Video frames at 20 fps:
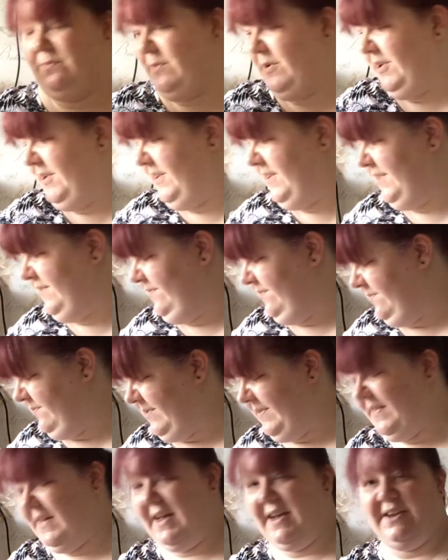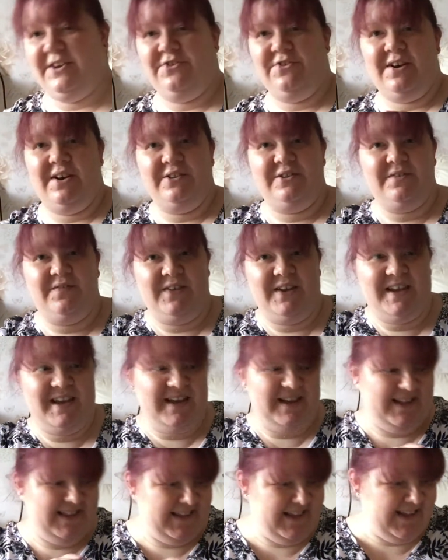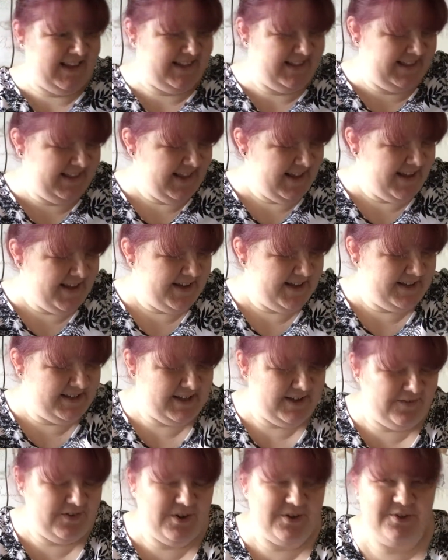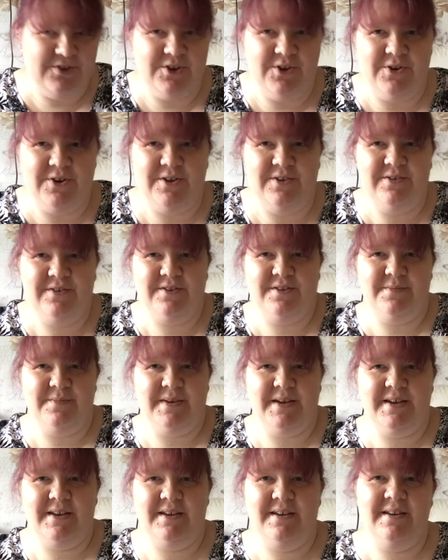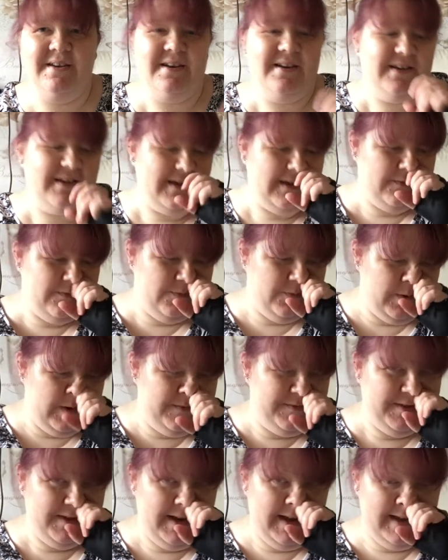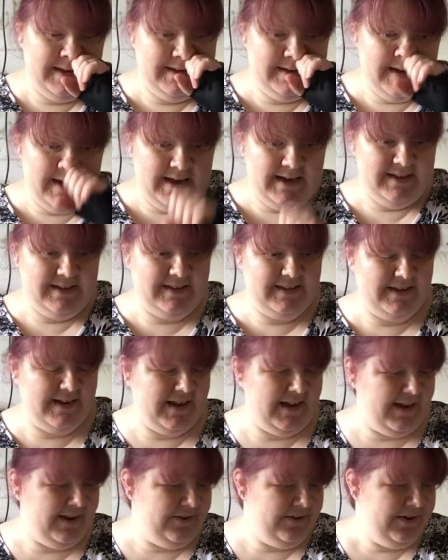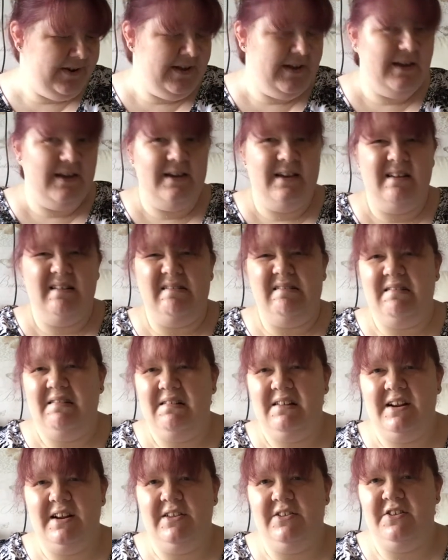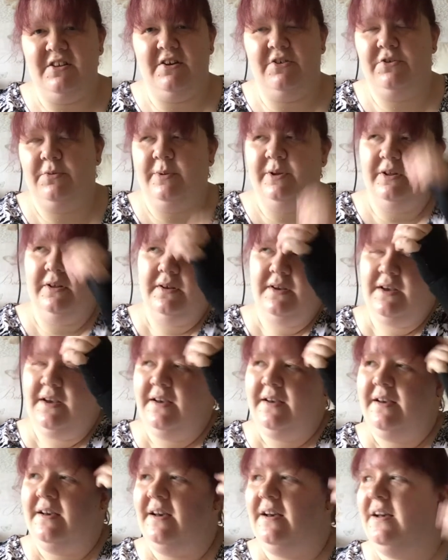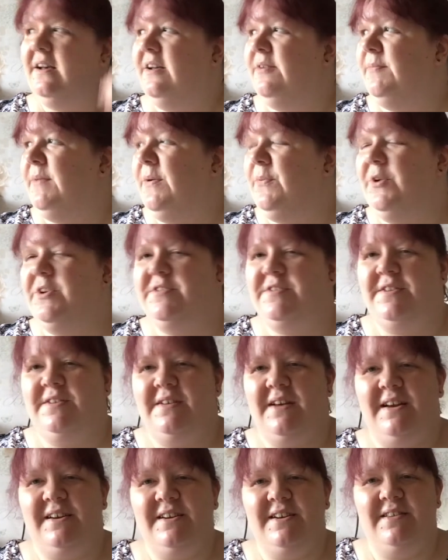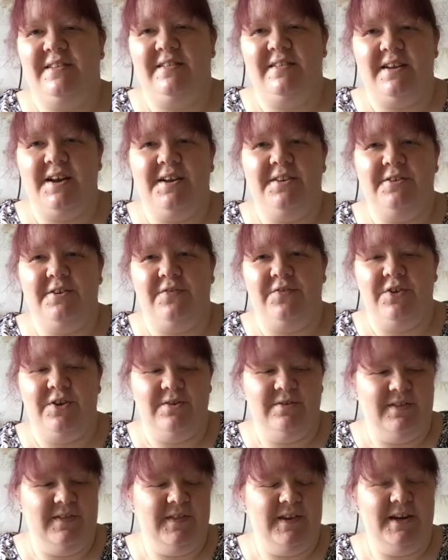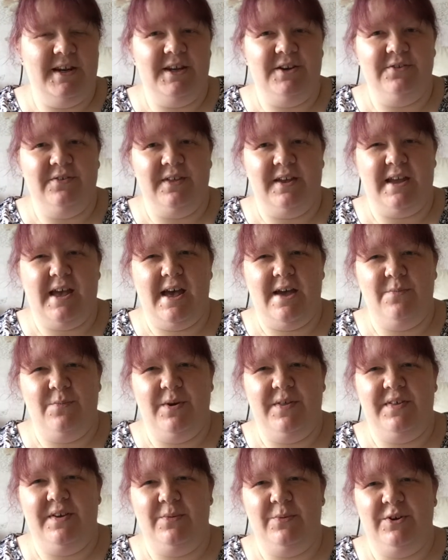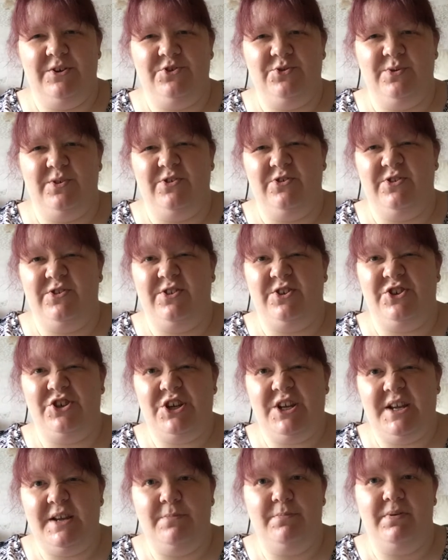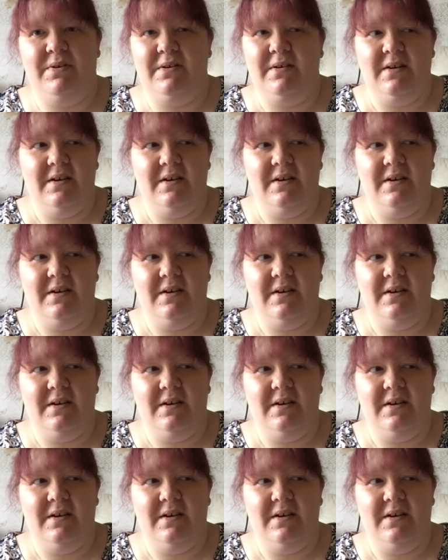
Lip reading: working with Ada out of a kit is, because I've got so used to me even weaves and hand dyes now. It's horrible. I did start off using the needle that came with it, which was just a cheap